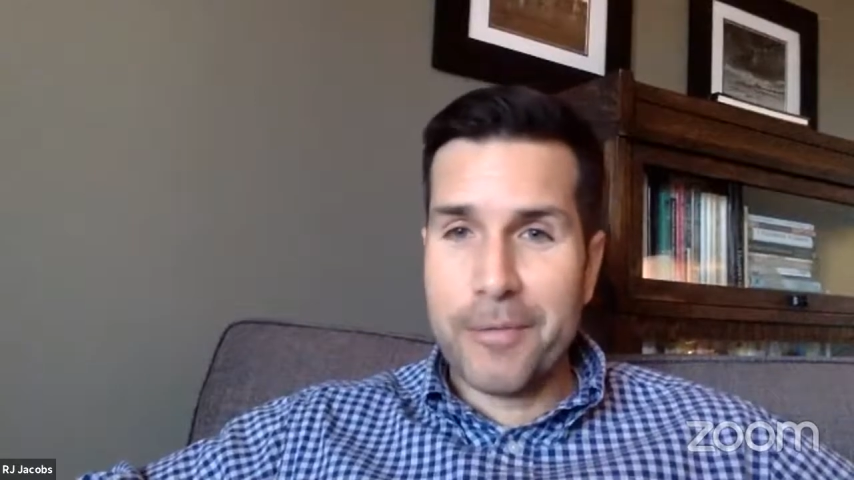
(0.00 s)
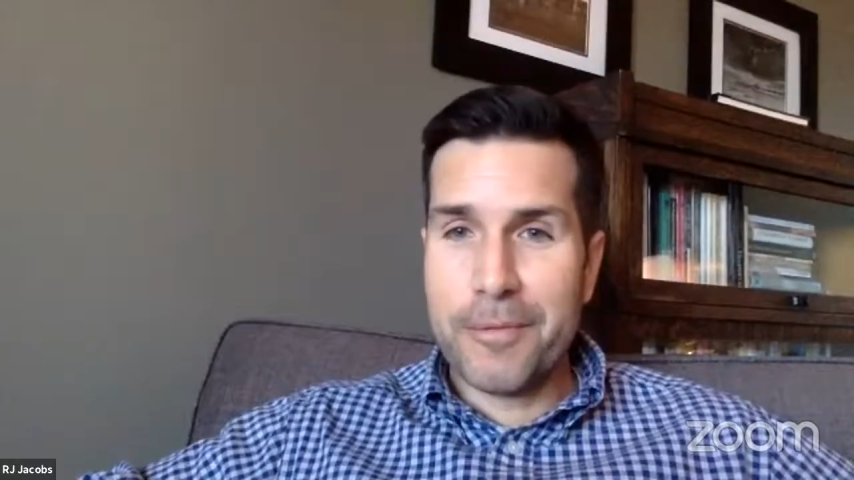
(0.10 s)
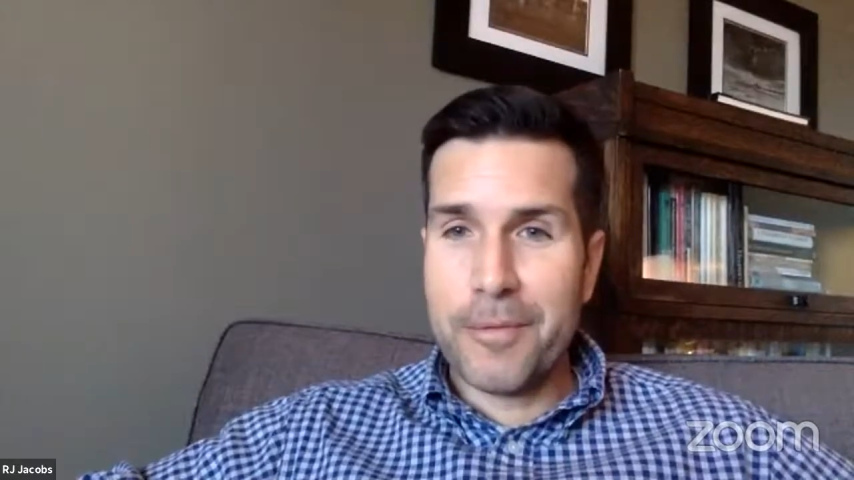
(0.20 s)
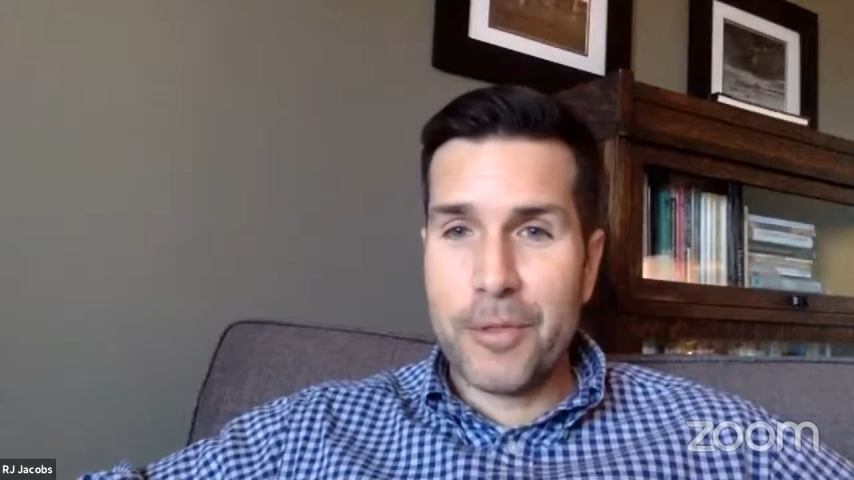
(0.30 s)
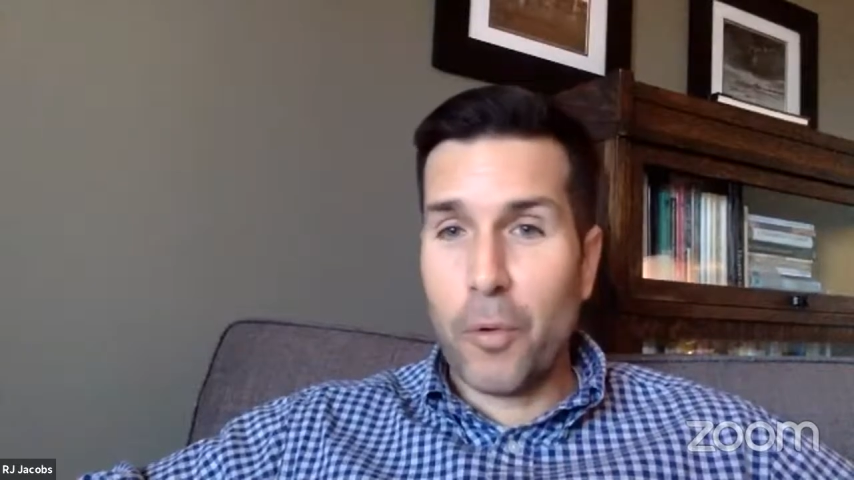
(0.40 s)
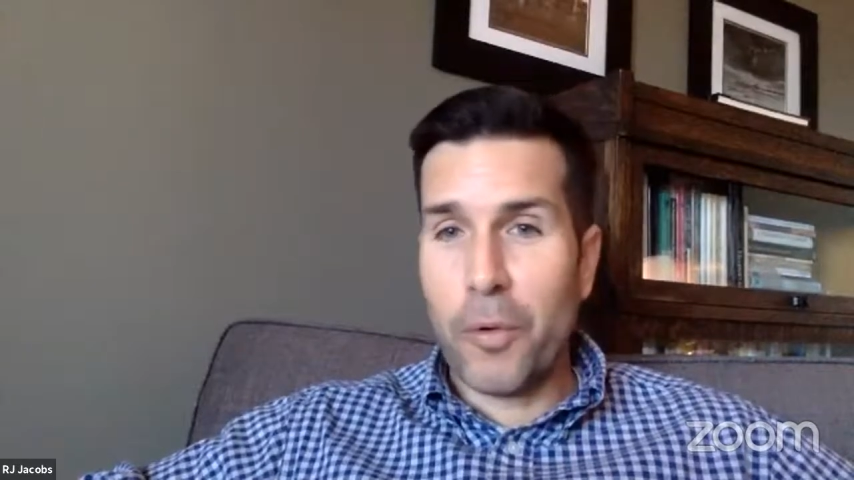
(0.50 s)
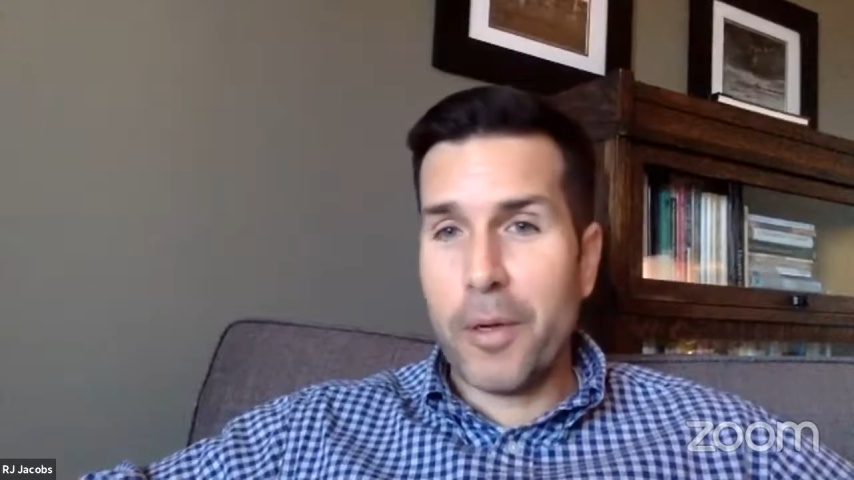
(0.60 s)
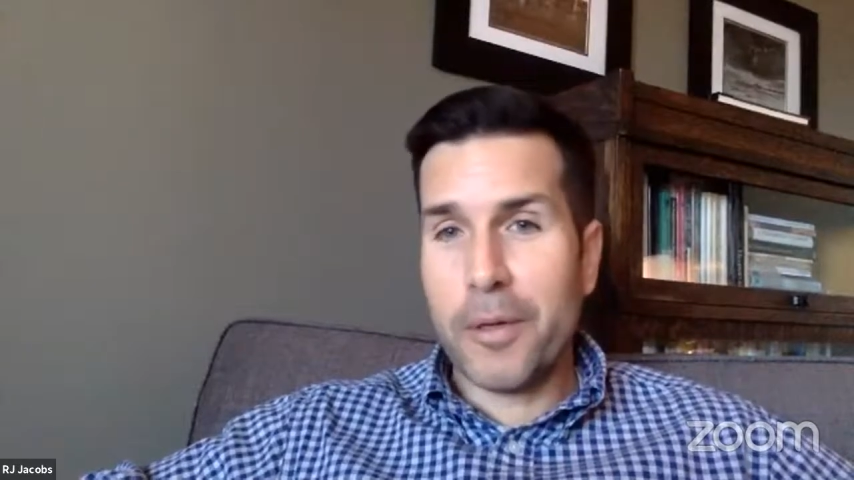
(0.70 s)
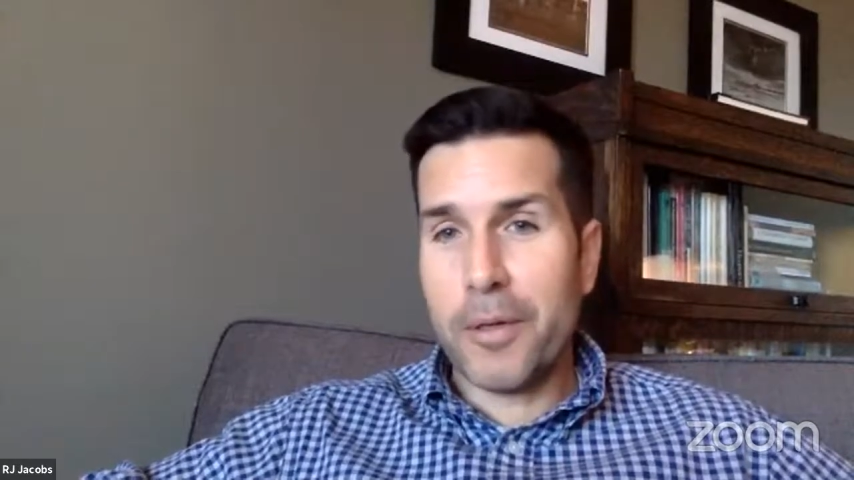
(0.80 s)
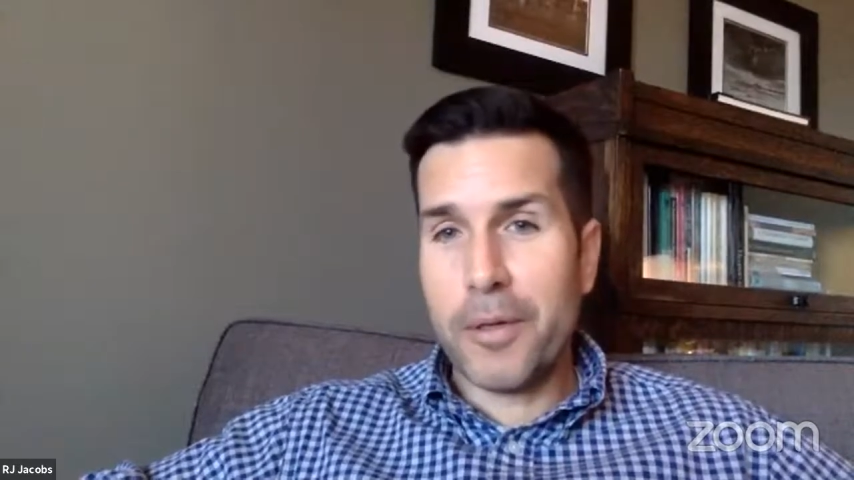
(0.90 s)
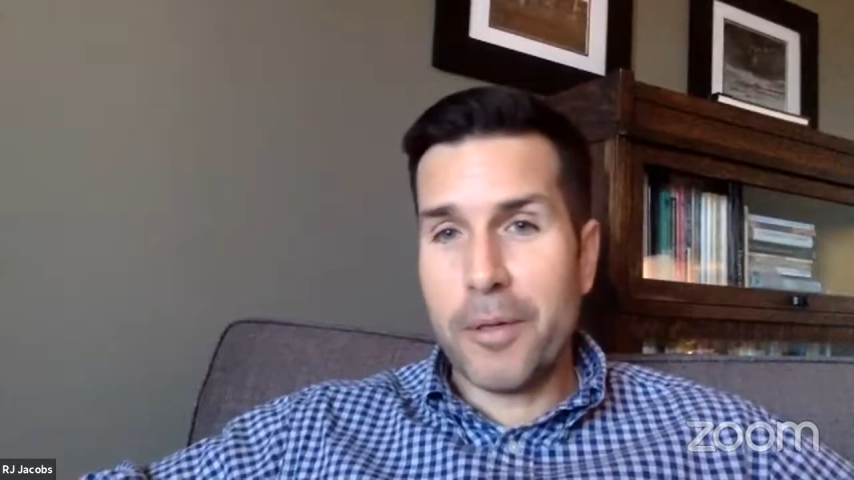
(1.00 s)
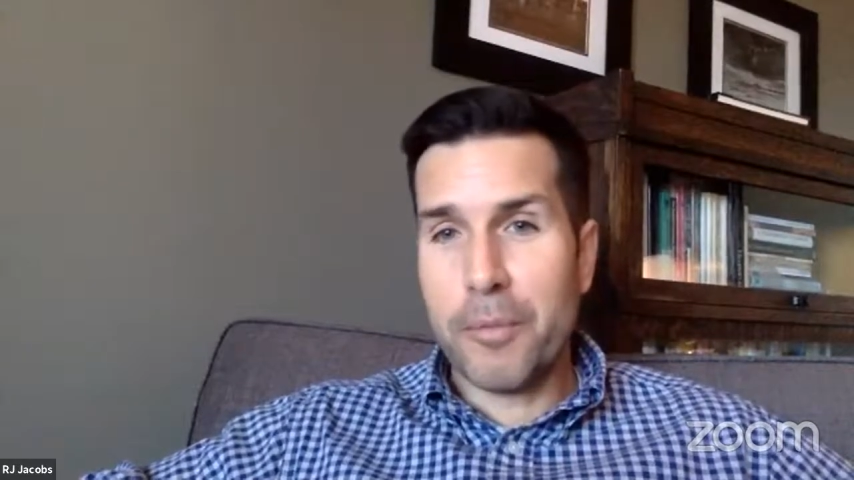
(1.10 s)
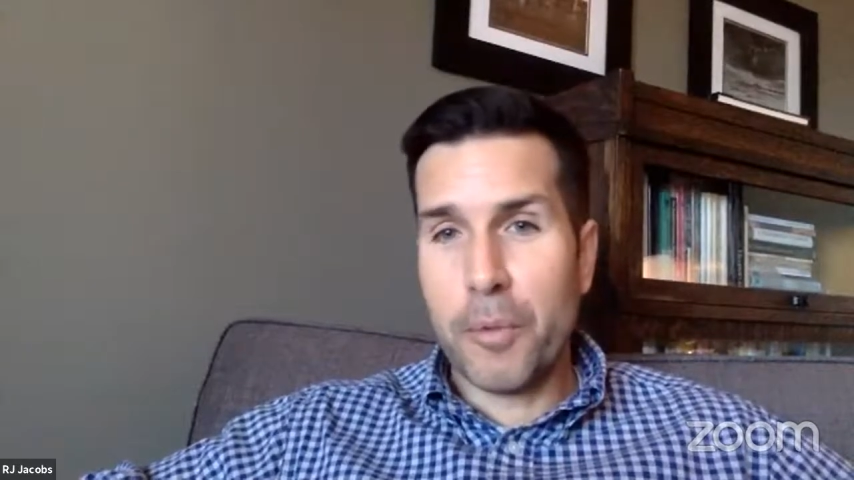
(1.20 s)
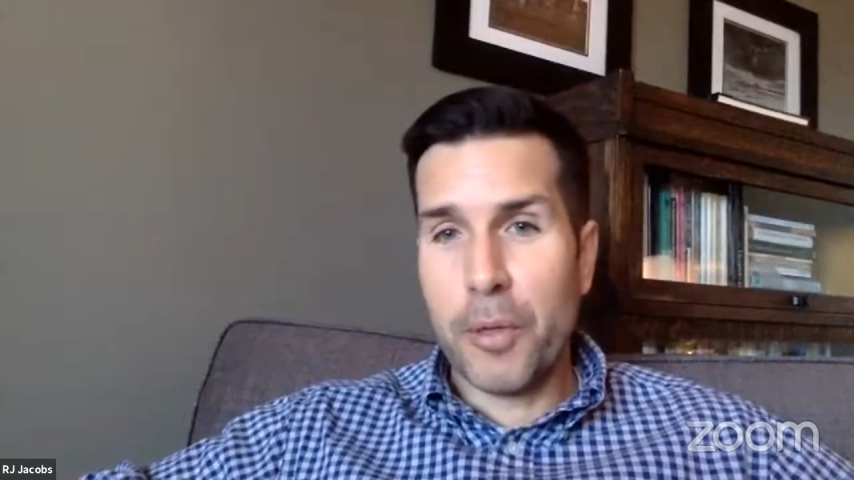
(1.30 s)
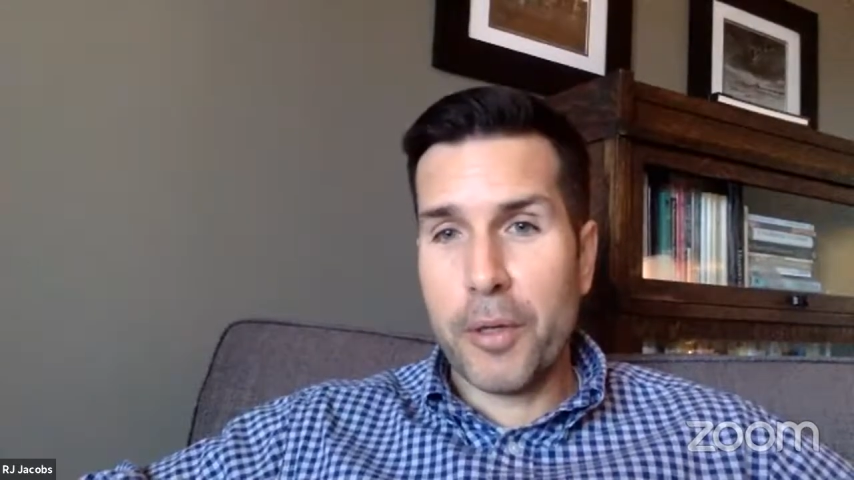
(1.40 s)
story or a good enough
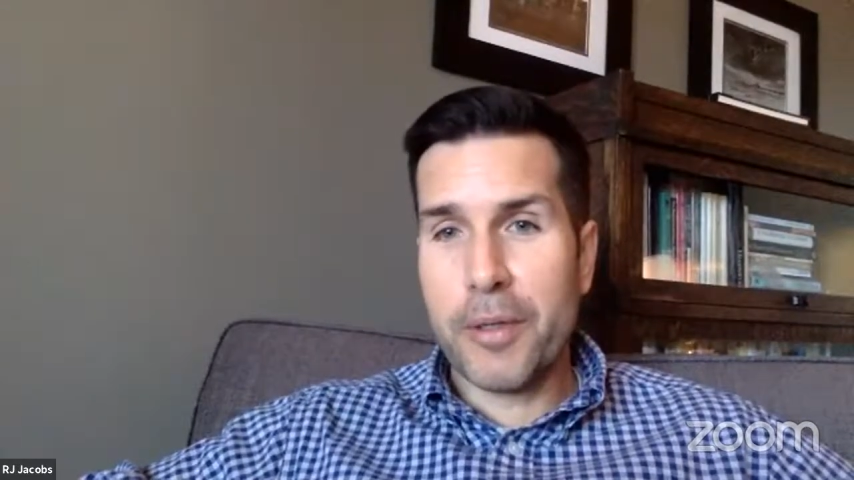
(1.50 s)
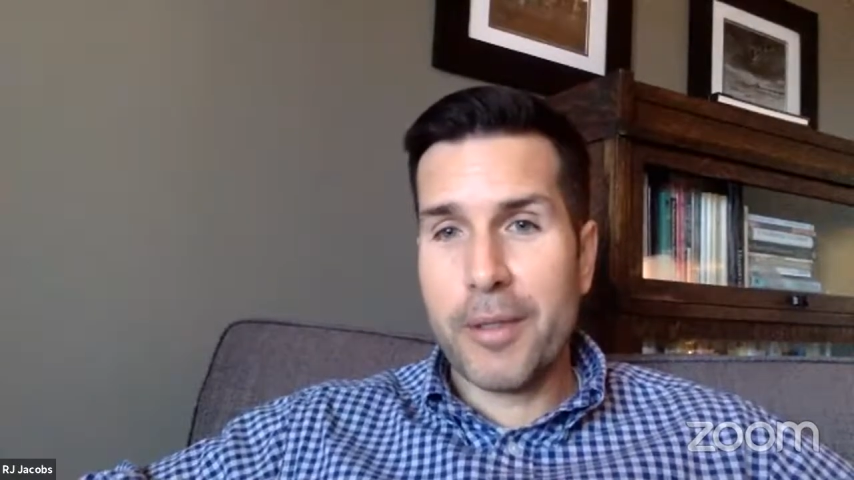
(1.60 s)
book,